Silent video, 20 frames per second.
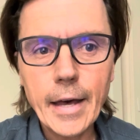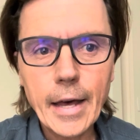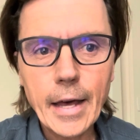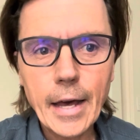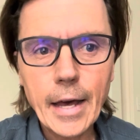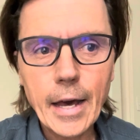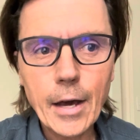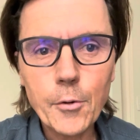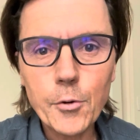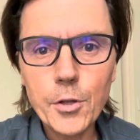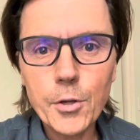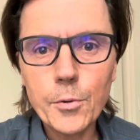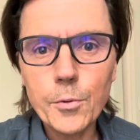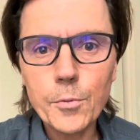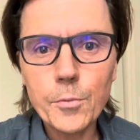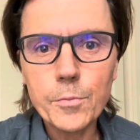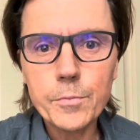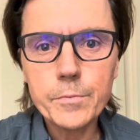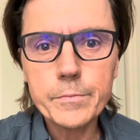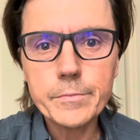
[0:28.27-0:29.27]
how do
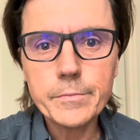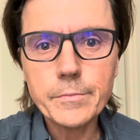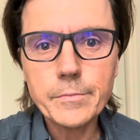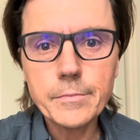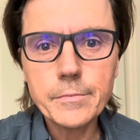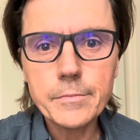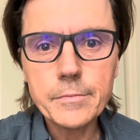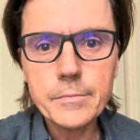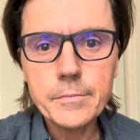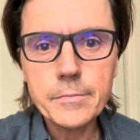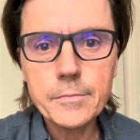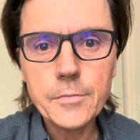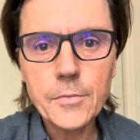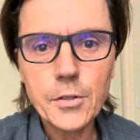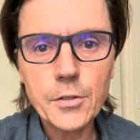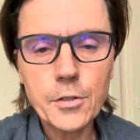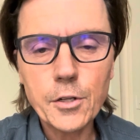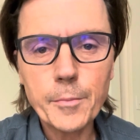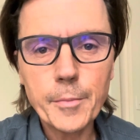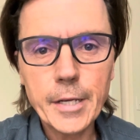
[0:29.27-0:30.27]
you
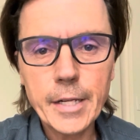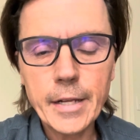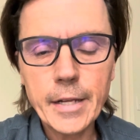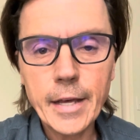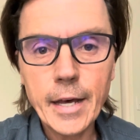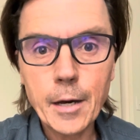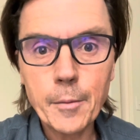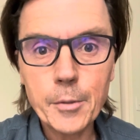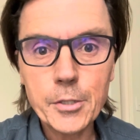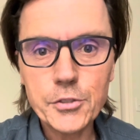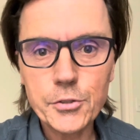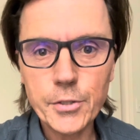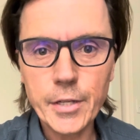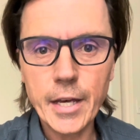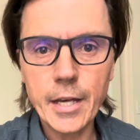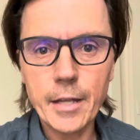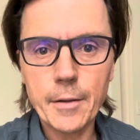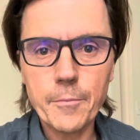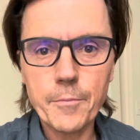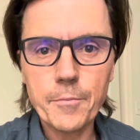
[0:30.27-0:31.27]
determine how much you
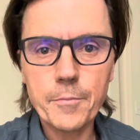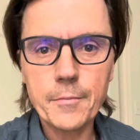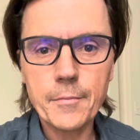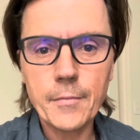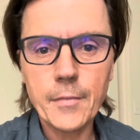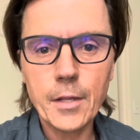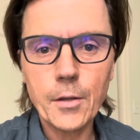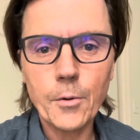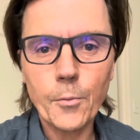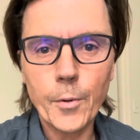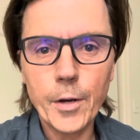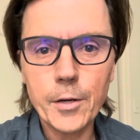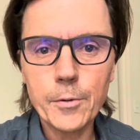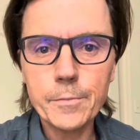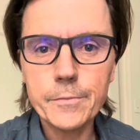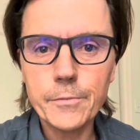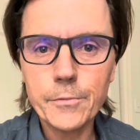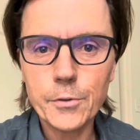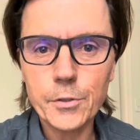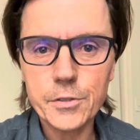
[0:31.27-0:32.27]
get? Well,
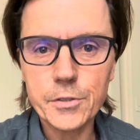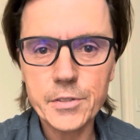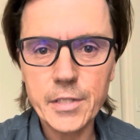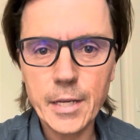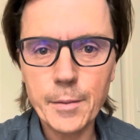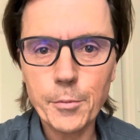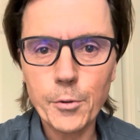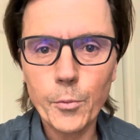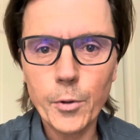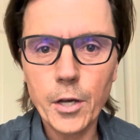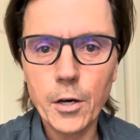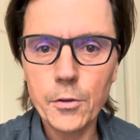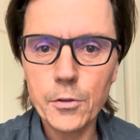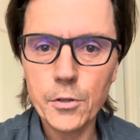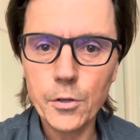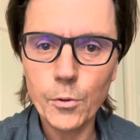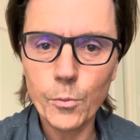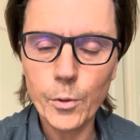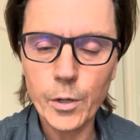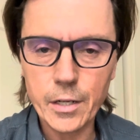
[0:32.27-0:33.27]
for example, we all
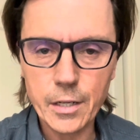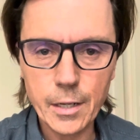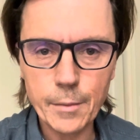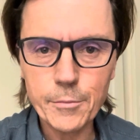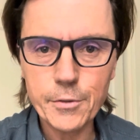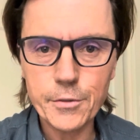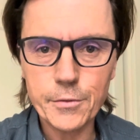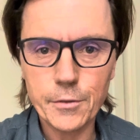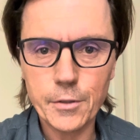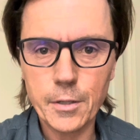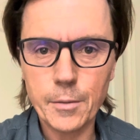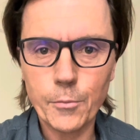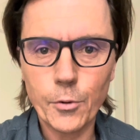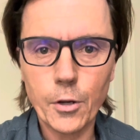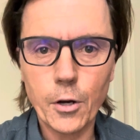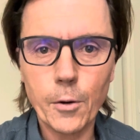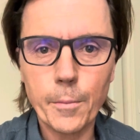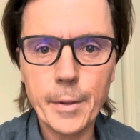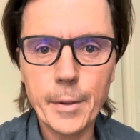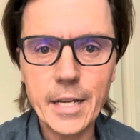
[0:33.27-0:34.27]
know where it comes from. We
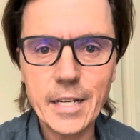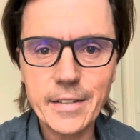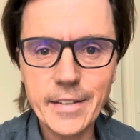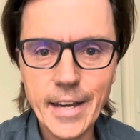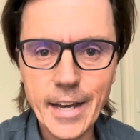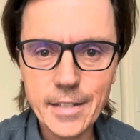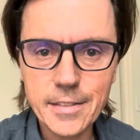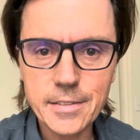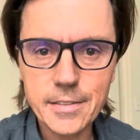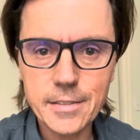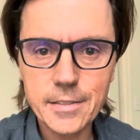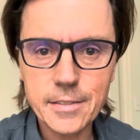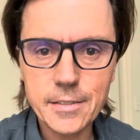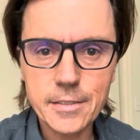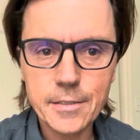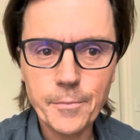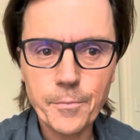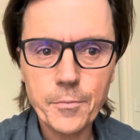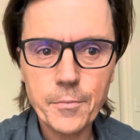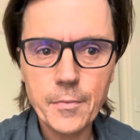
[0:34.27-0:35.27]
all pay
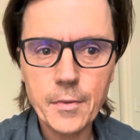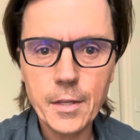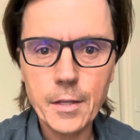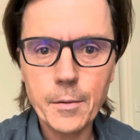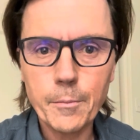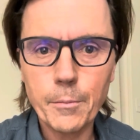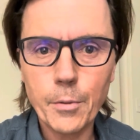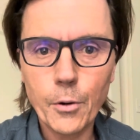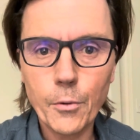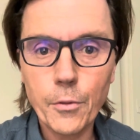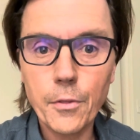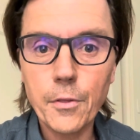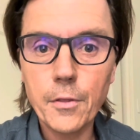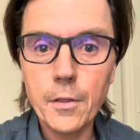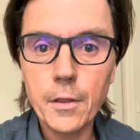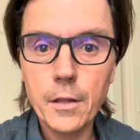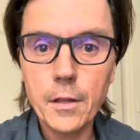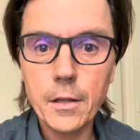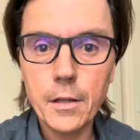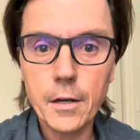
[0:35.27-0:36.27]
taxes, both
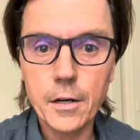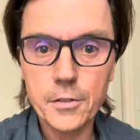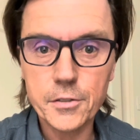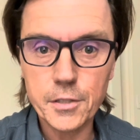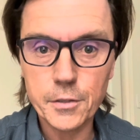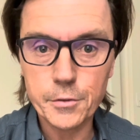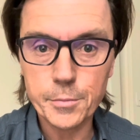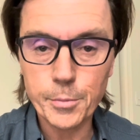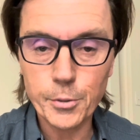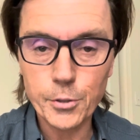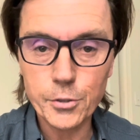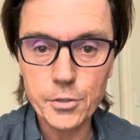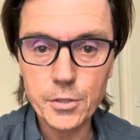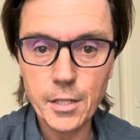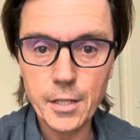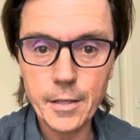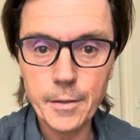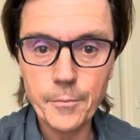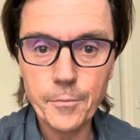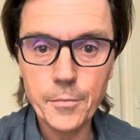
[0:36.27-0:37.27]
ourselves
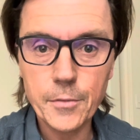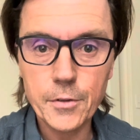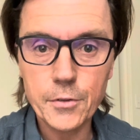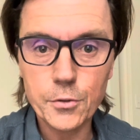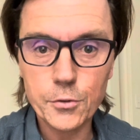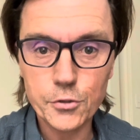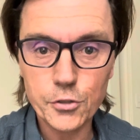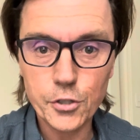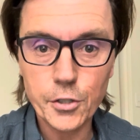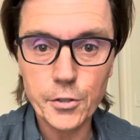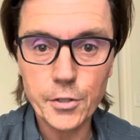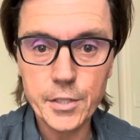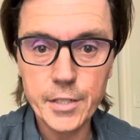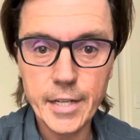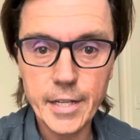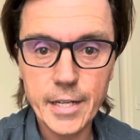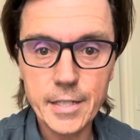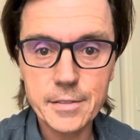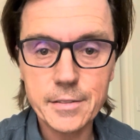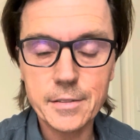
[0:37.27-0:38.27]
personally, Social Security
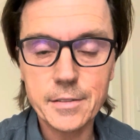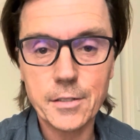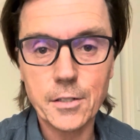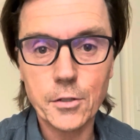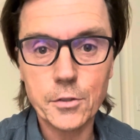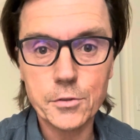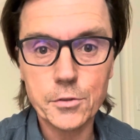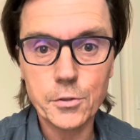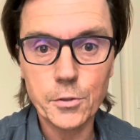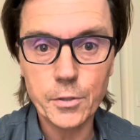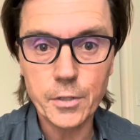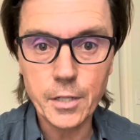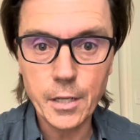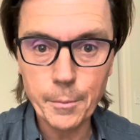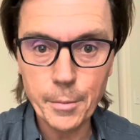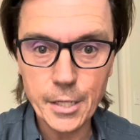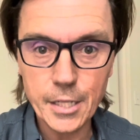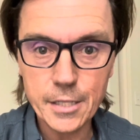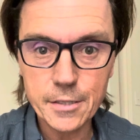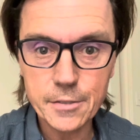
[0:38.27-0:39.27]
taxes, and also our
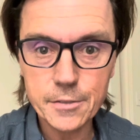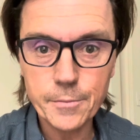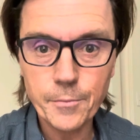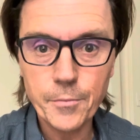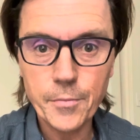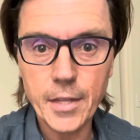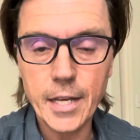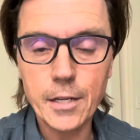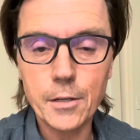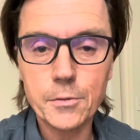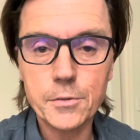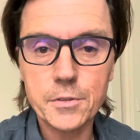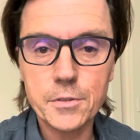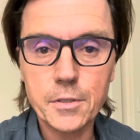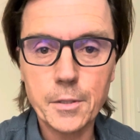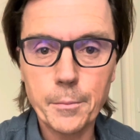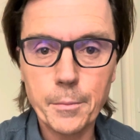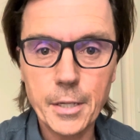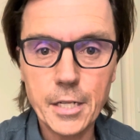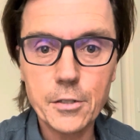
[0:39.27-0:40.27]
companies. That goes in a
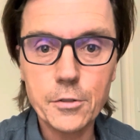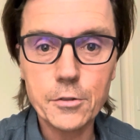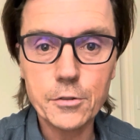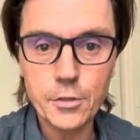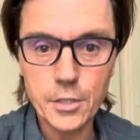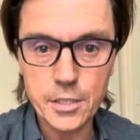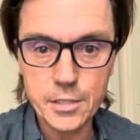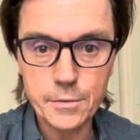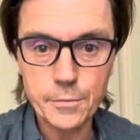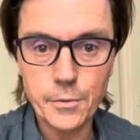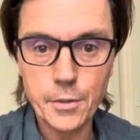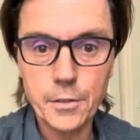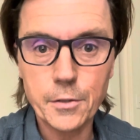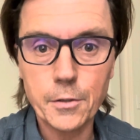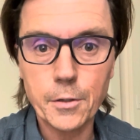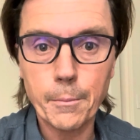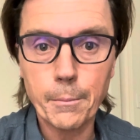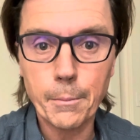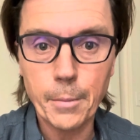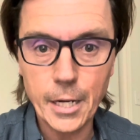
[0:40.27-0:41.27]
big trust fund or
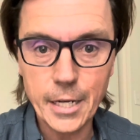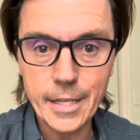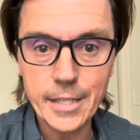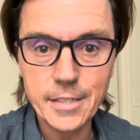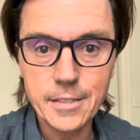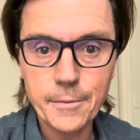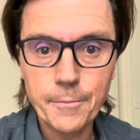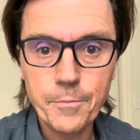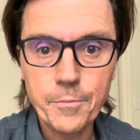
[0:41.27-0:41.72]
a bucket.